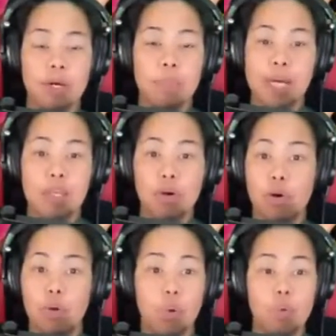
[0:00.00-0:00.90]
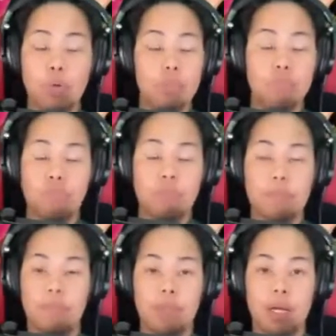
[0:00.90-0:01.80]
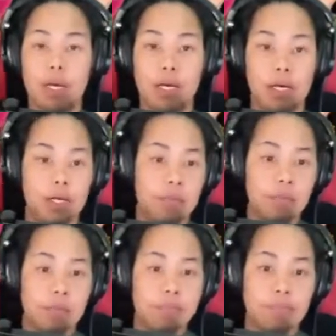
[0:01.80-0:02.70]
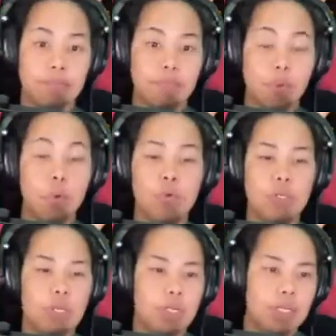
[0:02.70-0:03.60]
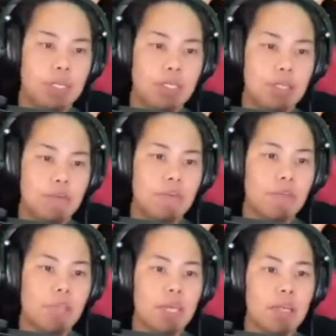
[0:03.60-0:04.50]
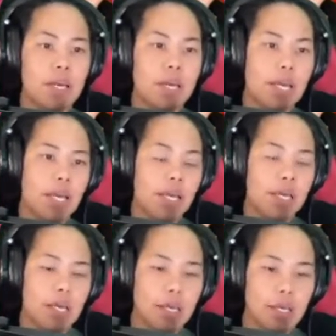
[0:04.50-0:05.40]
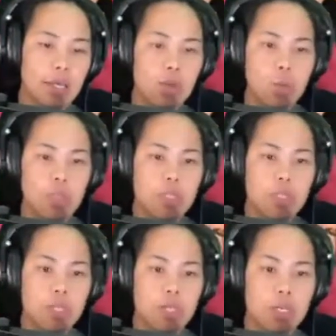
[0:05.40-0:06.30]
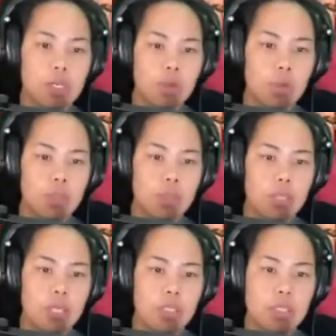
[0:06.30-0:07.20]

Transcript: by your own um, mode. Yes, if you think uh, you want uh, you want this